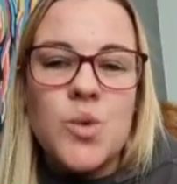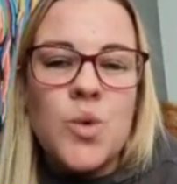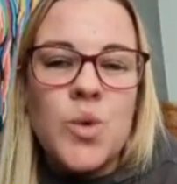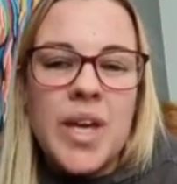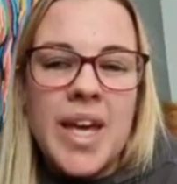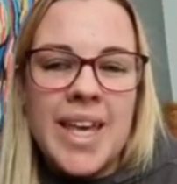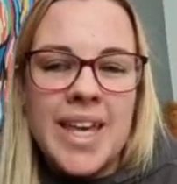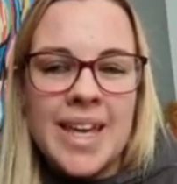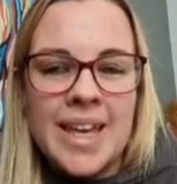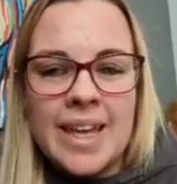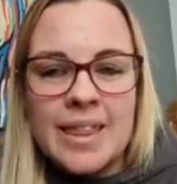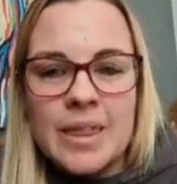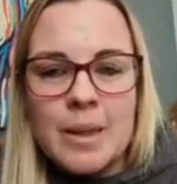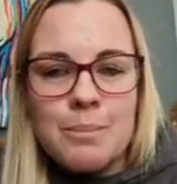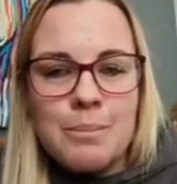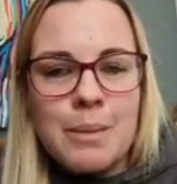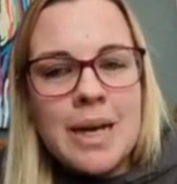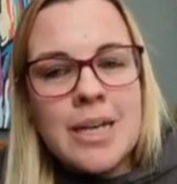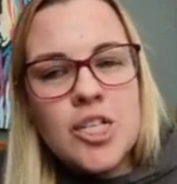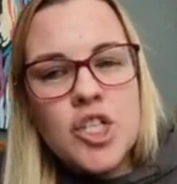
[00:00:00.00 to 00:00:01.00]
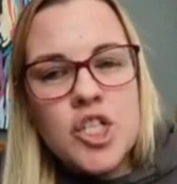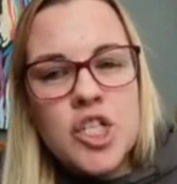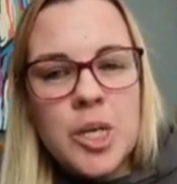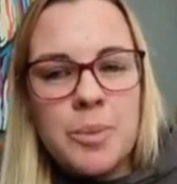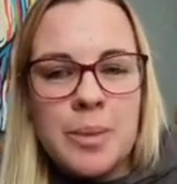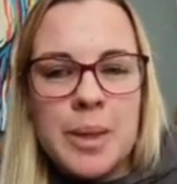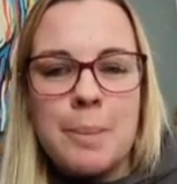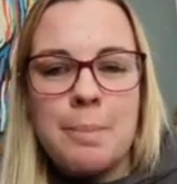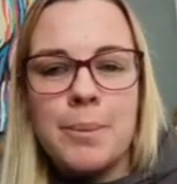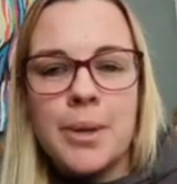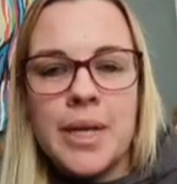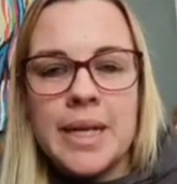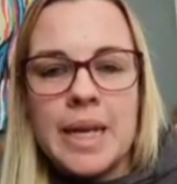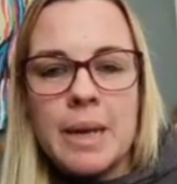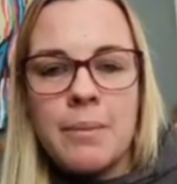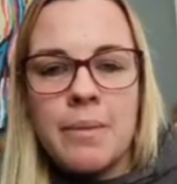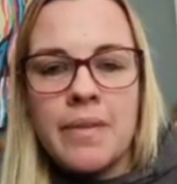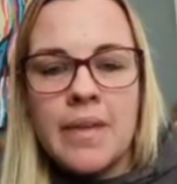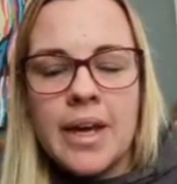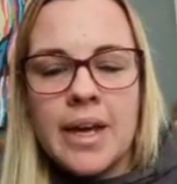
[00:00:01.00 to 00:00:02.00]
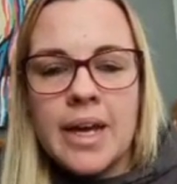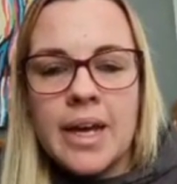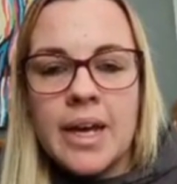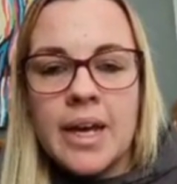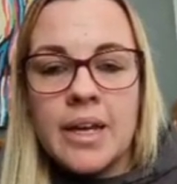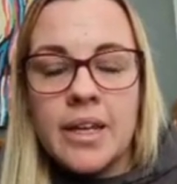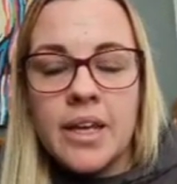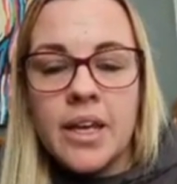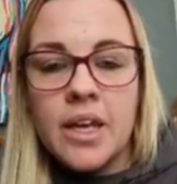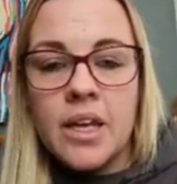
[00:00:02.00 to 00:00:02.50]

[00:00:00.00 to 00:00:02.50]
oh yeah, you can get them miles cheaper in B&M and that, can't